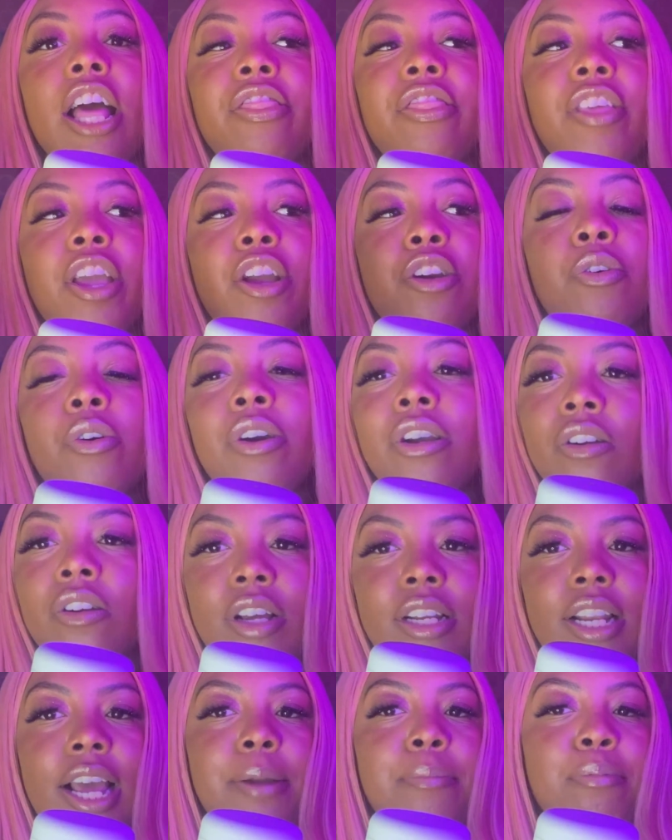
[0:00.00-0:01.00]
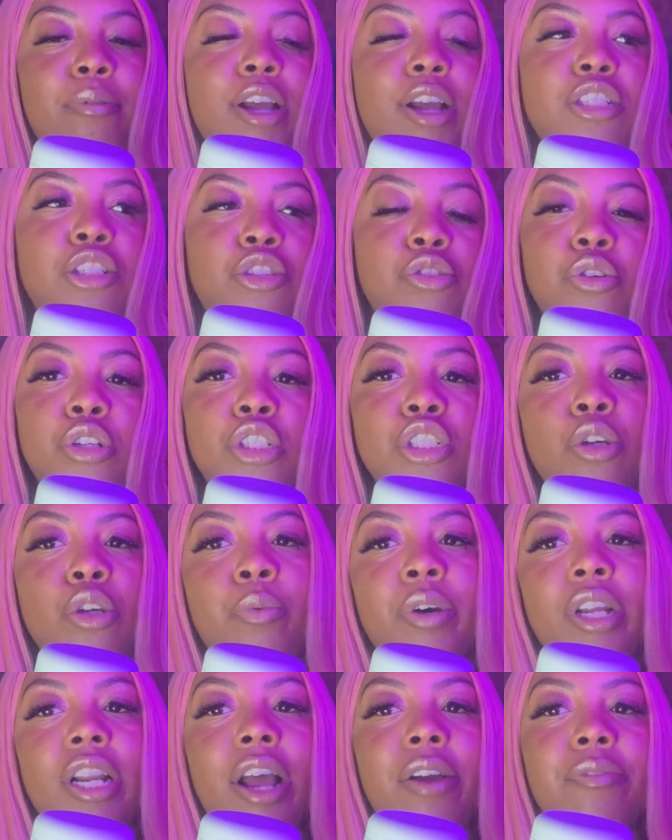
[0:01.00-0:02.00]
they're going on like press tours or
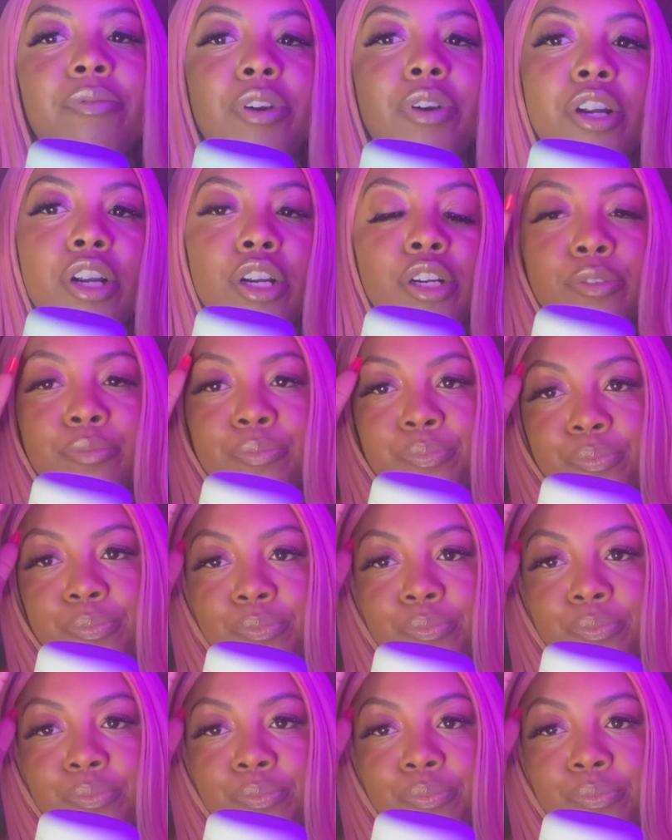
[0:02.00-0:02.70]
whatever.